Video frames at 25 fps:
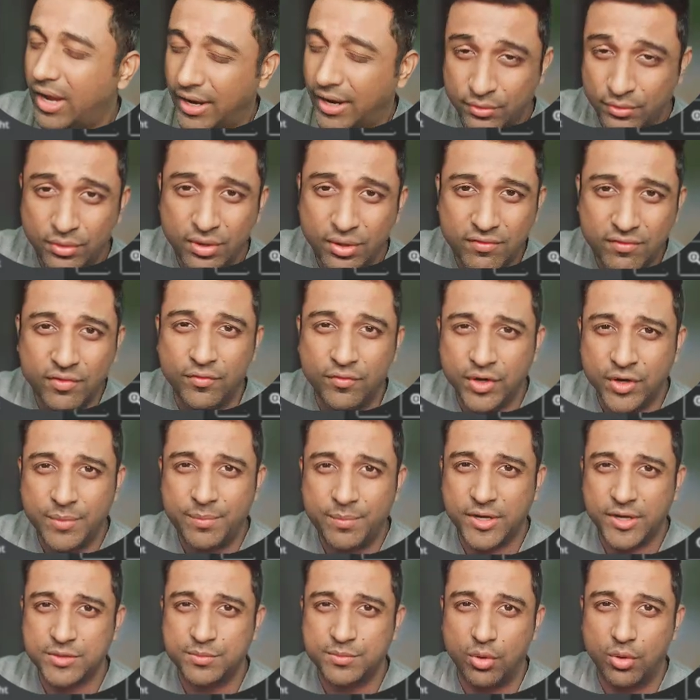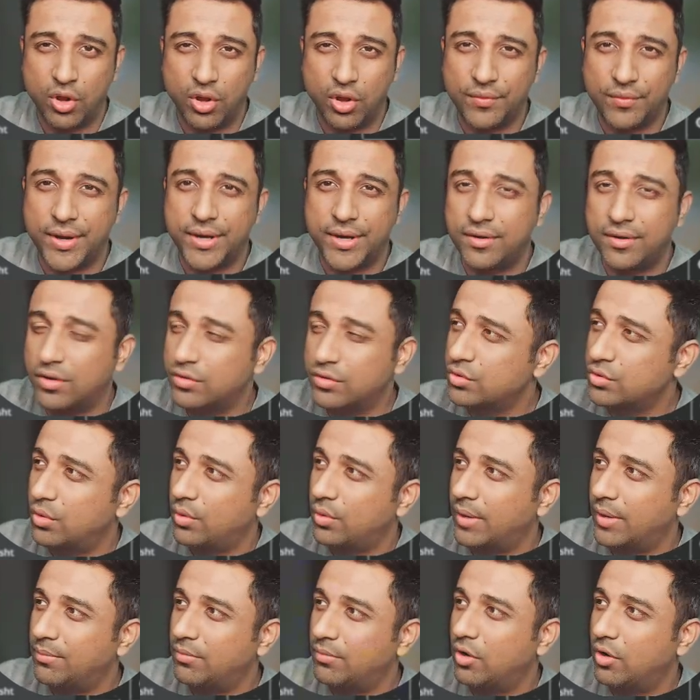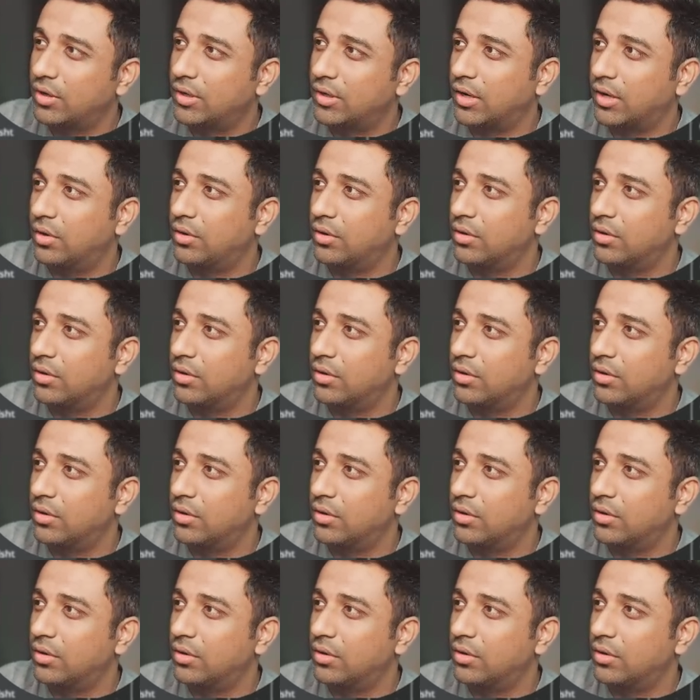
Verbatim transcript: I don't have a WordPress blog right now, so I'm not